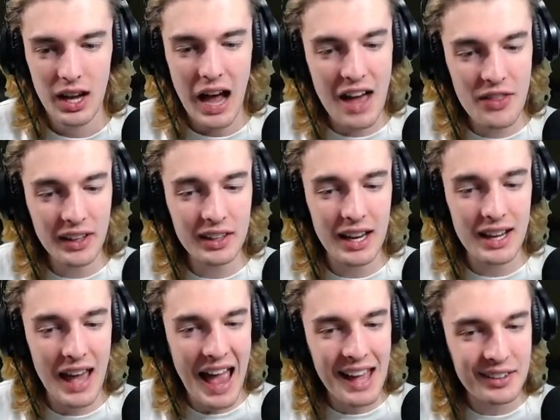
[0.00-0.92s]
I think it
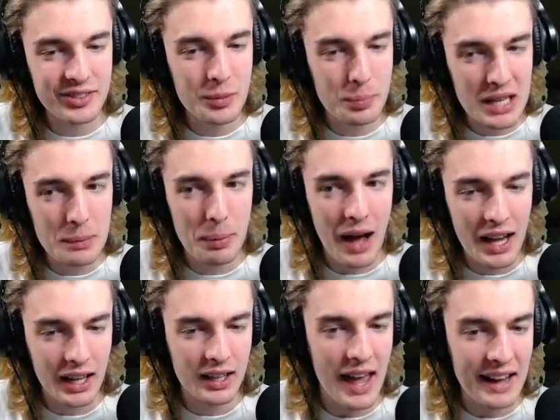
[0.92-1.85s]
has to be a
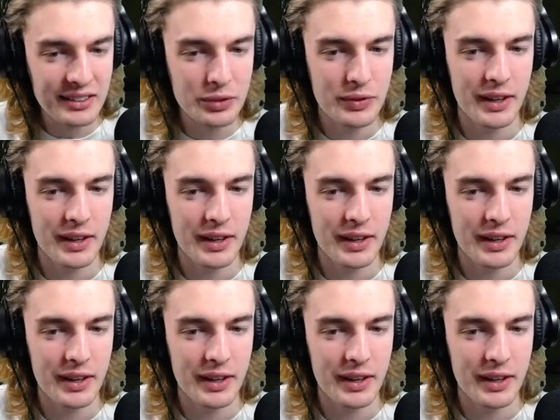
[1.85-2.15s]
pocket active